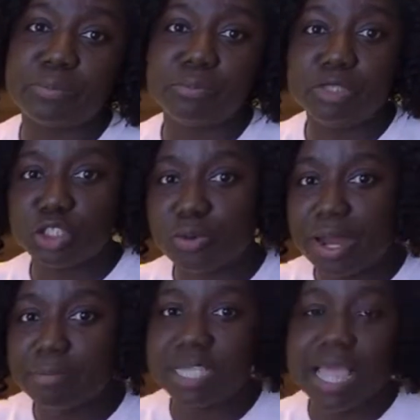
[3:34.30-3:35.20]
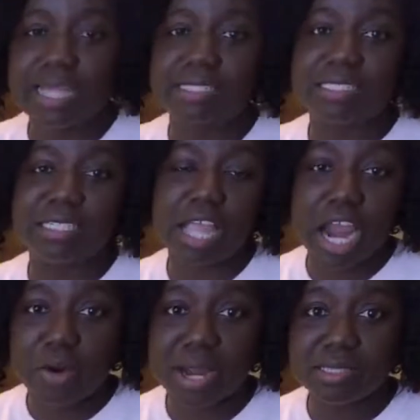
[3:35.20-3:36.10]
shrimps and
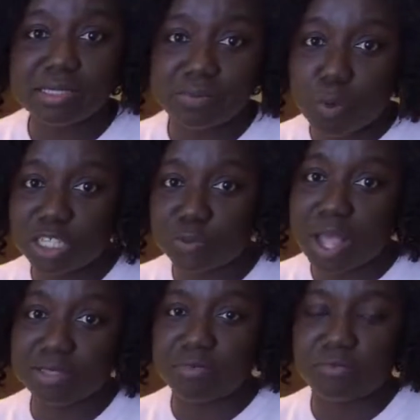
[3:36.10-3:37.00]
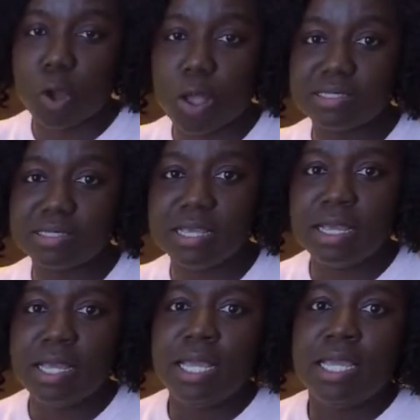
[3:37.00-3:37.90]
herrings, smoked ones of course,
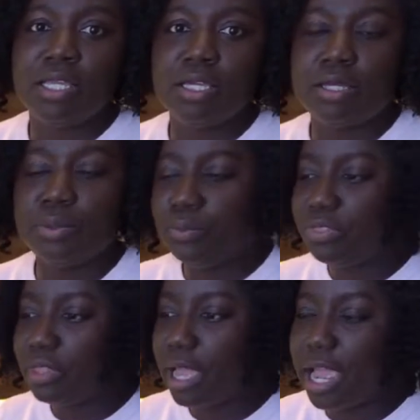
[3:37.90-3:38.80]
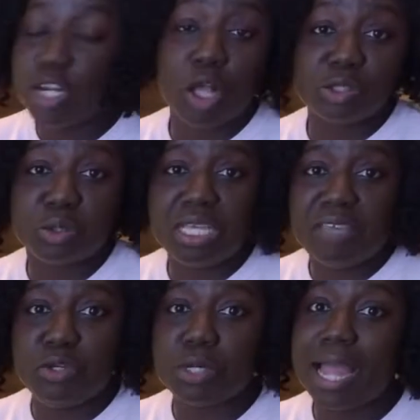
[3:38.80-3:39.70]
and also
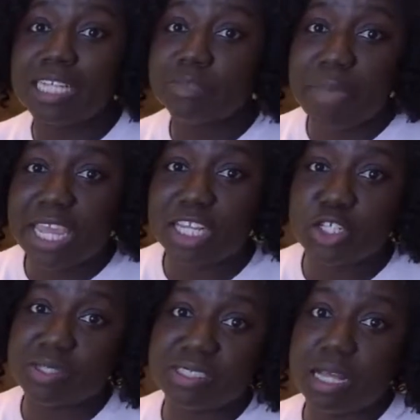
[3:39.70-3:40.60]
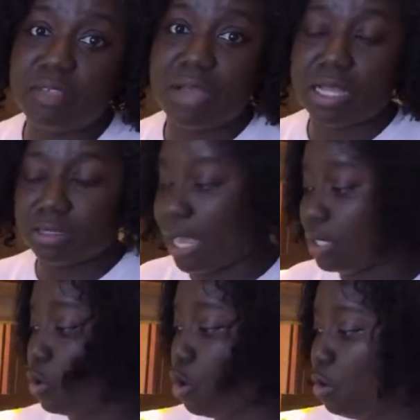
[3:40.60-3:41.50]
if you can't make it yourself at
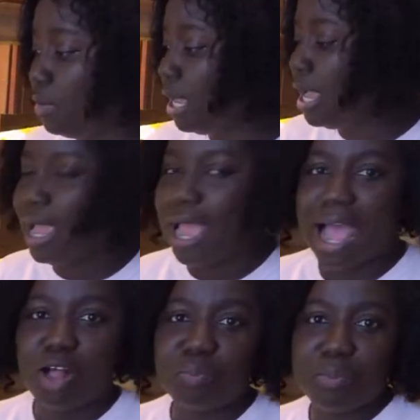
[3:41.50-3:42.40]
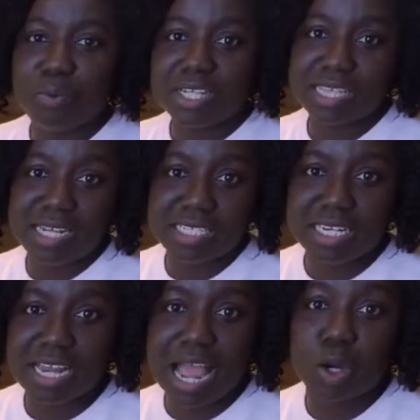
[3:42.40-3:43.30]
home, I'll be
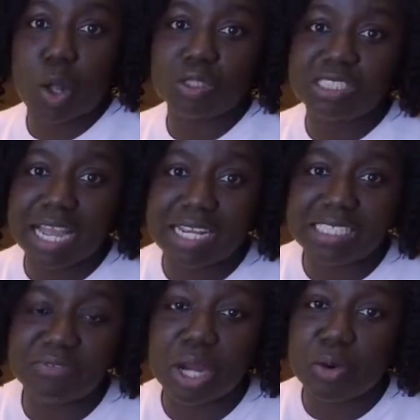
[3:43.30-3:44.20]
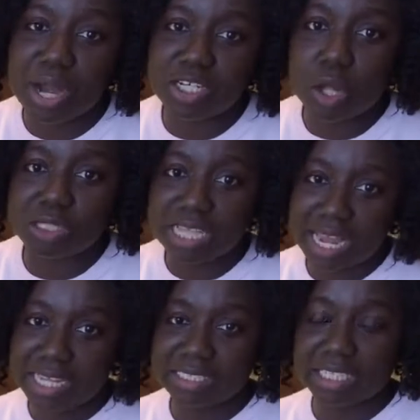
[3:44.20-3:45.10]
presenting an alternative, a great
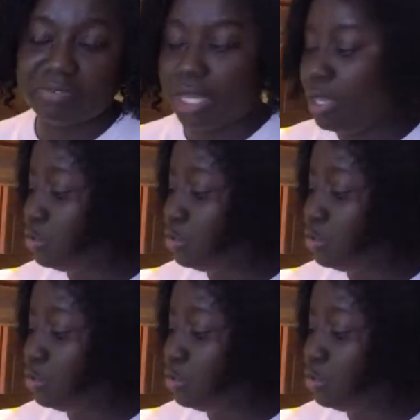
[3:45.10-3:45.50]
alternative